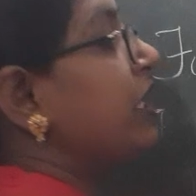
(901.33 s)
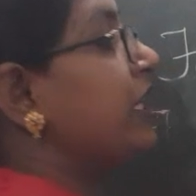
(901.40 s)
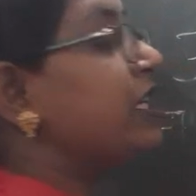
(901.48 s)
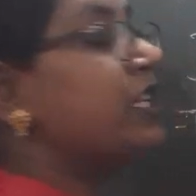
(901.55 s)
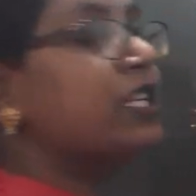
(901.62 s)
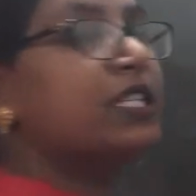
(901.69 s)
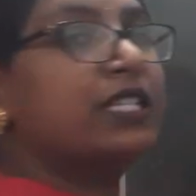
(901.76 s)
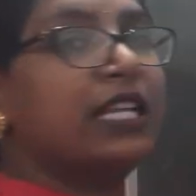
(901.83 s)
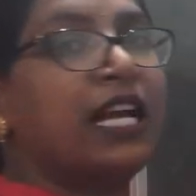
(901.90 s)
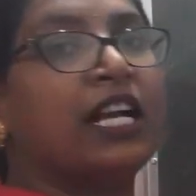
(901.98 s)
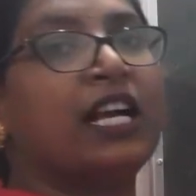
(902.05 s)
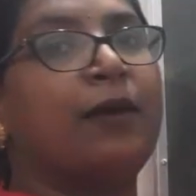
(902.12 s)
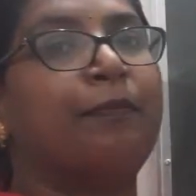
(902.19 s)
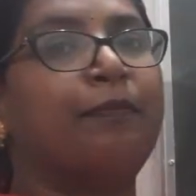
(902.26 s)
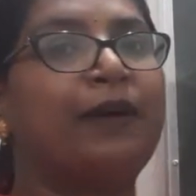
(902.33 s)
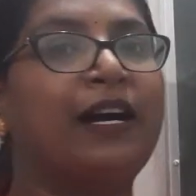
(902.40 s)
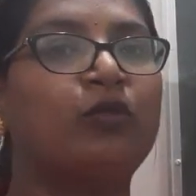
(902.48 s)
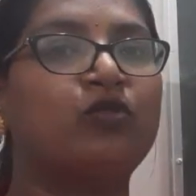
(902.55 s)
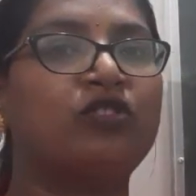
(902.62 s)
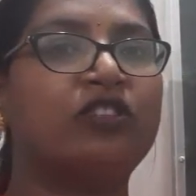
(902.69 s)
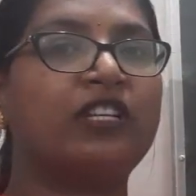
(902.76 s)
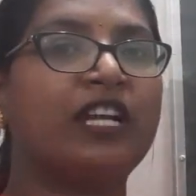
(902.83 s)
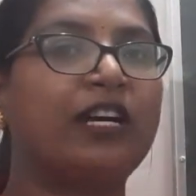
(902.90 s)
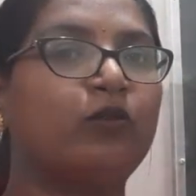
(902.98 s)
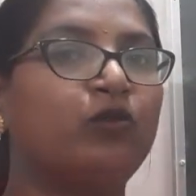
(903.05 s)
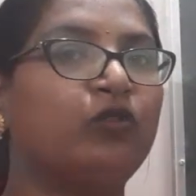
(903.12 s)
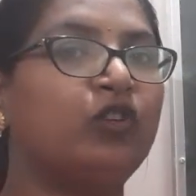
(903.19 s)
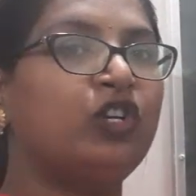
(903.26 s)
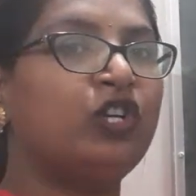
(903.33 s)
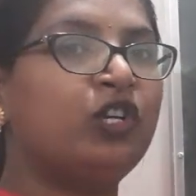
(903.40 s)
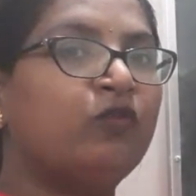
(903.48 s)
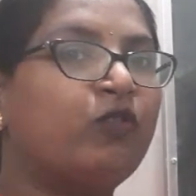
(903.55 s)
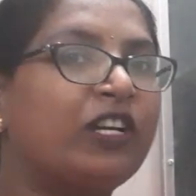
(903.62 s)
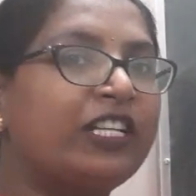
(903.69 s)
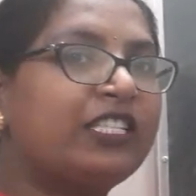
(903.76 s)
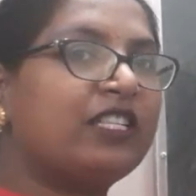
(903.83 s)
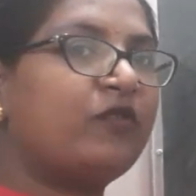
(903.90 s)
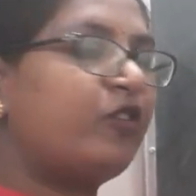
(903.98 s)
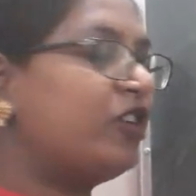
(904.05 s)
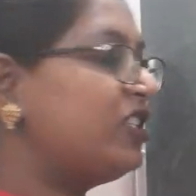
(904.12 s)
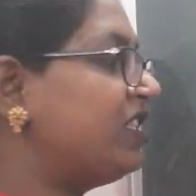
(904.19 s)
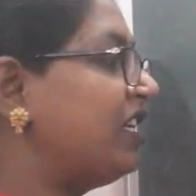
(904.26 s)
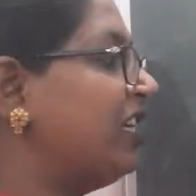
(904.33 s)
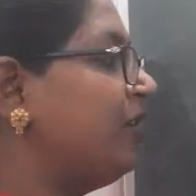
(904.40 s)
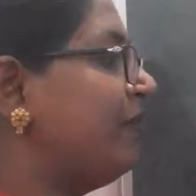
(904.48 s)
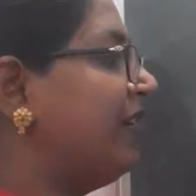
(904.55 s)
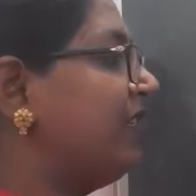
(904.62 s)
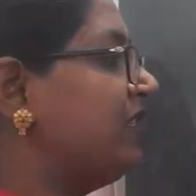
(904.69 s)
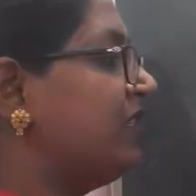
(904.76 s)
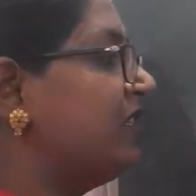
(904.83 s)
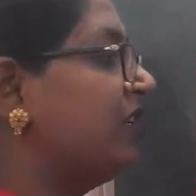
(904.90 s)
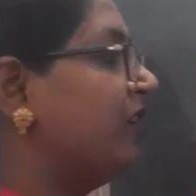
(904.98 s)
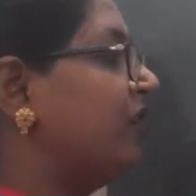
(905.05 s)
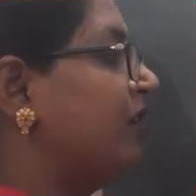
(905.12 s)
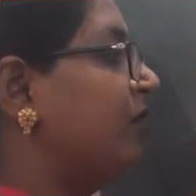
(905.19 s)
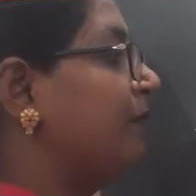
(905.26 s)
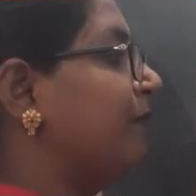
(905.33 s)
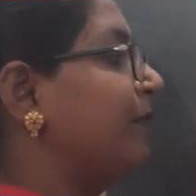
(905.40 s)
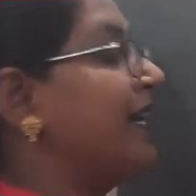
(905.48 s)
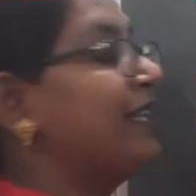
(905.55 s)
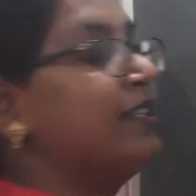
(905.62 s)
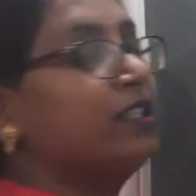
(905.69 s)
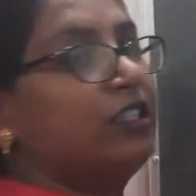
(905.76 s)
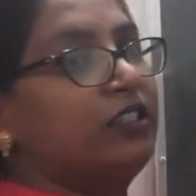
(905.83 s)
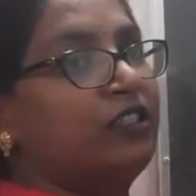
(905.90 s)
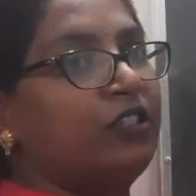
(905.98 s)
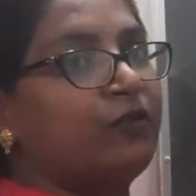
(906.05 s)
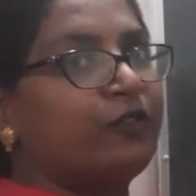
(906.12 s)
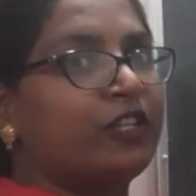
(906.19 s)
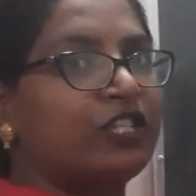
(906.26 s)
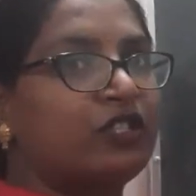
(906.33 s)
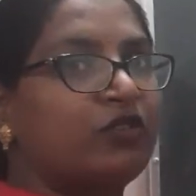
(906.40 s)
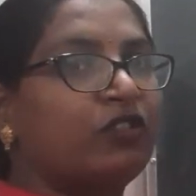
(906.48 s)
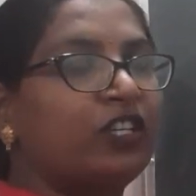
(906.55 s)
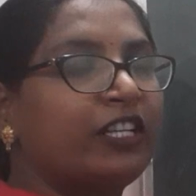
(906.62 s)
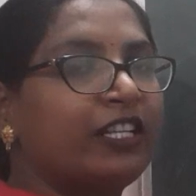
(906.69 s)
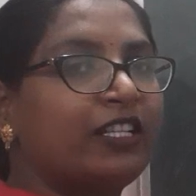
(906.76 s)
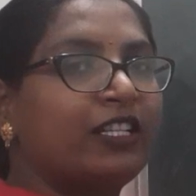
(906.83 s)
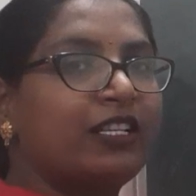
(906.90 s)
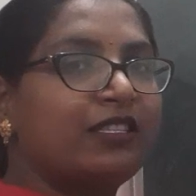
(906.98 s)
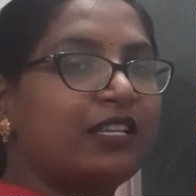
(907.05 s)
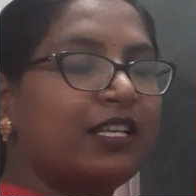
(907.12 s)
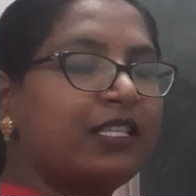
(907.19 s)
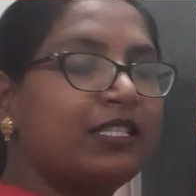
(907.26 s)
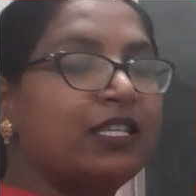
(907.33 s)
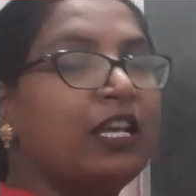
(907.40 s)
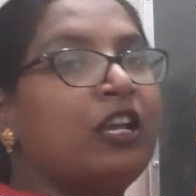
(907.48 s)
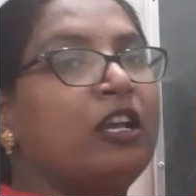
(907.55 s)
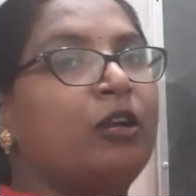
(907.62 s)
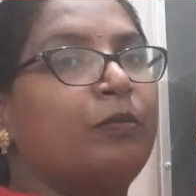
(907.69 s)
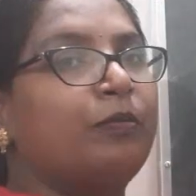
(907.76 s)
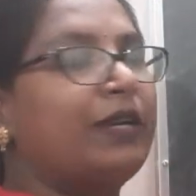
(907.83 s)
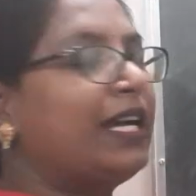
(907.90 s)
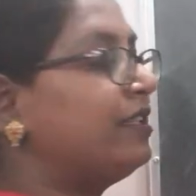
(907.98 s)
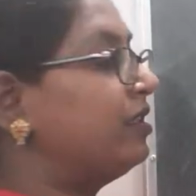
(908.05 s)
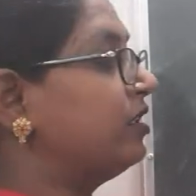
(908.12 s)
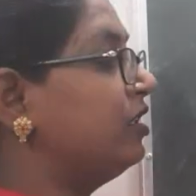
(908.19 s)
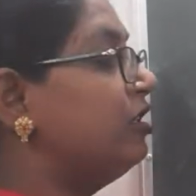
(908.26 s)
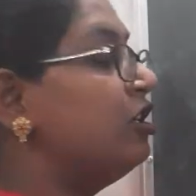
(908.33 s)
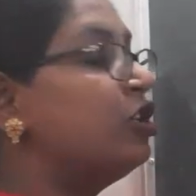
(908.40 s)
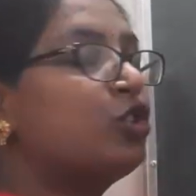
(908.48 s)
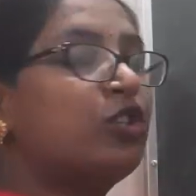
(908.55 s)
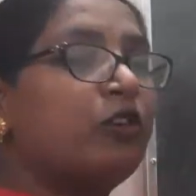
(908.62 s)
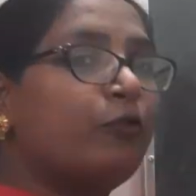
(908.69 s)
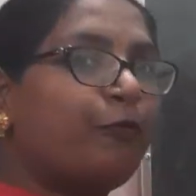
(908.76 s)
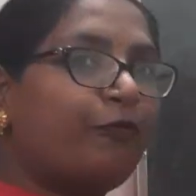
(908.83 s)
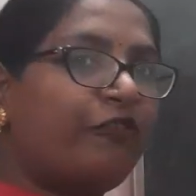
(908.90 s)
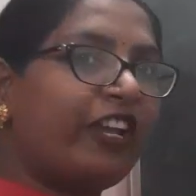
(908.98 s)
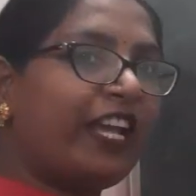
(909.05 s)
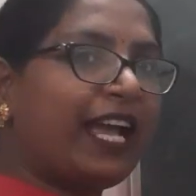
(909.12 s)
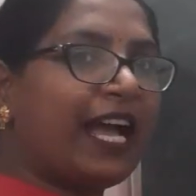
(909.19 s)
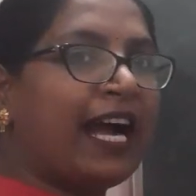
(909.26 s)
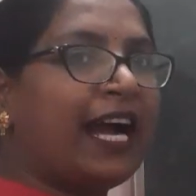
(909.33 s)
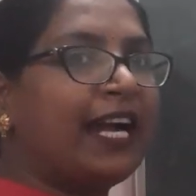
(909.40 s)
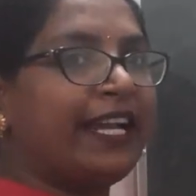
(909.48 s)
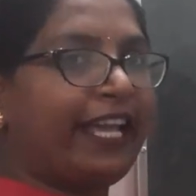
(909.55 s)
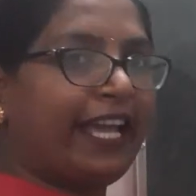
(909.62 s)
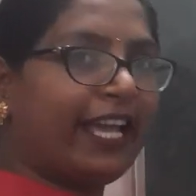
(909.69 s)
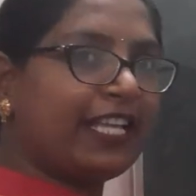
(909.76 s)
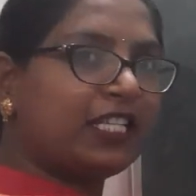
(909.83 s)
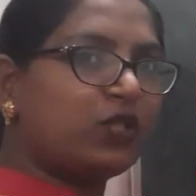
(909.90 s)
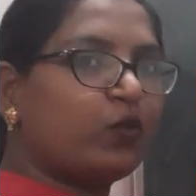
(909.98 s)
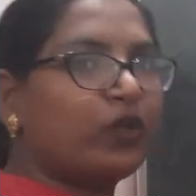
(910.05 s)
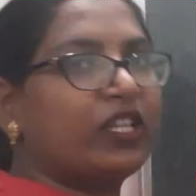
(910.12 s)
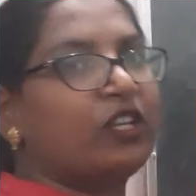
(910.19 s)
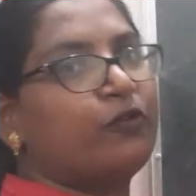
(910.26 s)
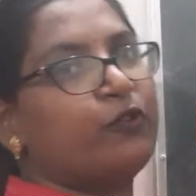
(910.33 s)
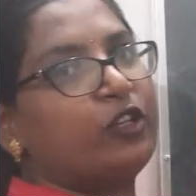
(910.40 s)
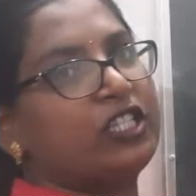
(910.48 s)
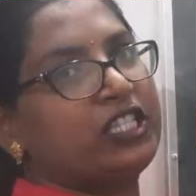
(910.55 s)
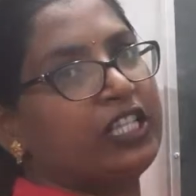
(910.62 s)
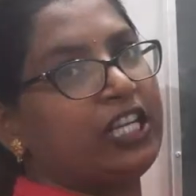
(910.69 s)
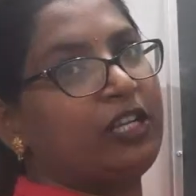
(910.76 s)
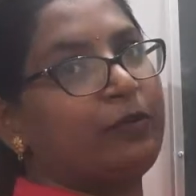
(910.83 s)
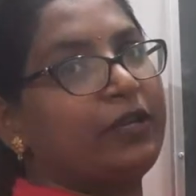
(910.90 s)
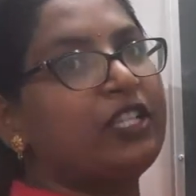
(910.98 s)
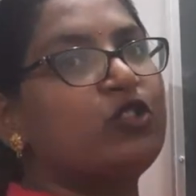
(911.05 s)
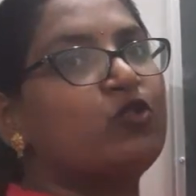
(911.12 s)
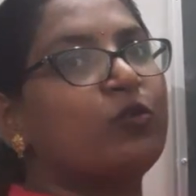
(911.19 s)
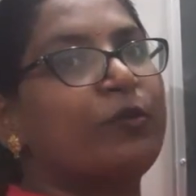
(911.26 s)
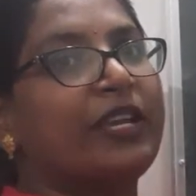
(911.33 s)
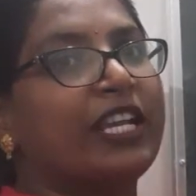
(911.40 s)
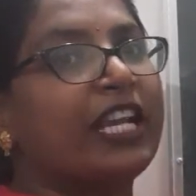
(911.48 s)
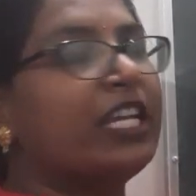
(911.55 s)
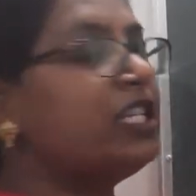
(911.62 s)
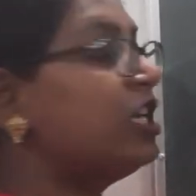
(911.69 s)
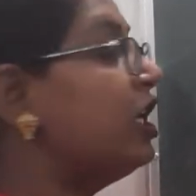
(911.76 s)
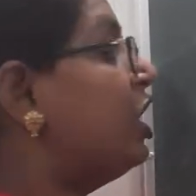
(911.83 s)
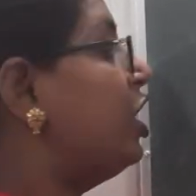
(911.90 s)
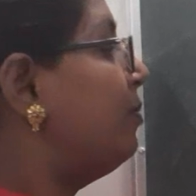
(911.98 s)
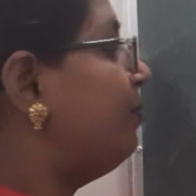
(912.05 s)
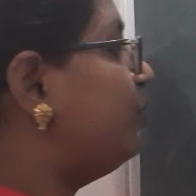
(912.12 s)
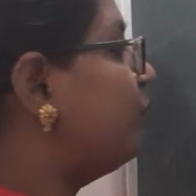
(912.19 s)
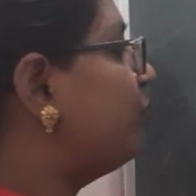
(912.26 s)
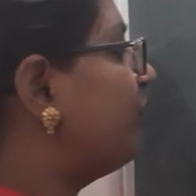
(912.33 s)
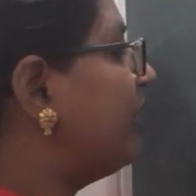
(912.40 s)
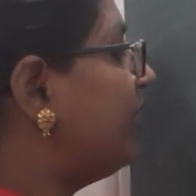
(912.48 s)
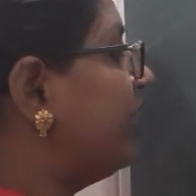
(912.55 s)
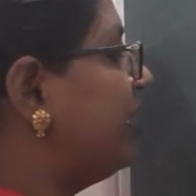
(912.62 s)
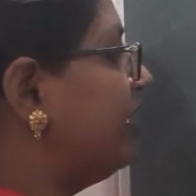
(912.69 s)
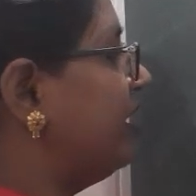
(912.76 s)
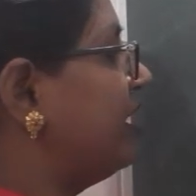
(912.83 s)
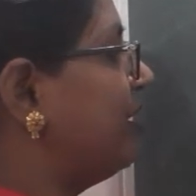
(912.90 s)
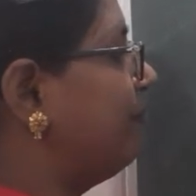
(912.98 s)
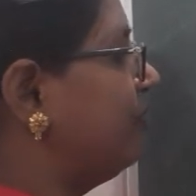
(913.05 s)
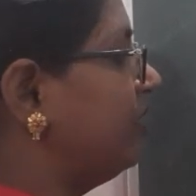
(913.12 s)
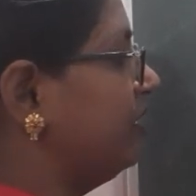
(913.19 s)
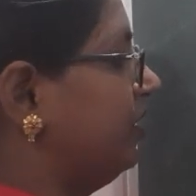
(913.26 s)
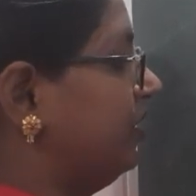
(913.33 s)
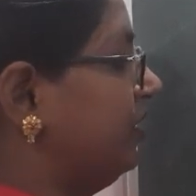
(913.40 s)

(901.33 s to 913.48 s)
It is a compound noun. What is the first element? Brother. The first word in this is brother. So we add s with the first element to make it plural in number.